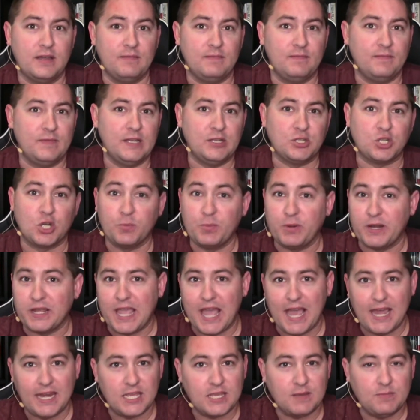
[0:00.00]
interpreting
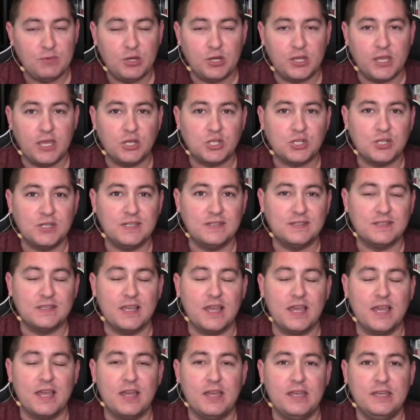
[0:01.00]
any communication,
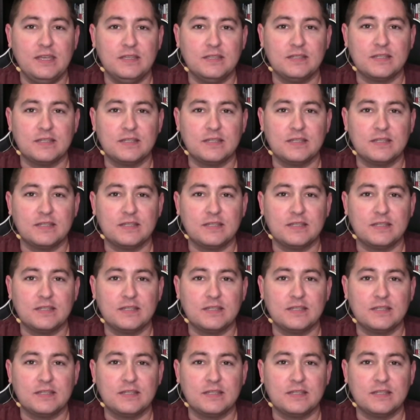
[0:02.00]
is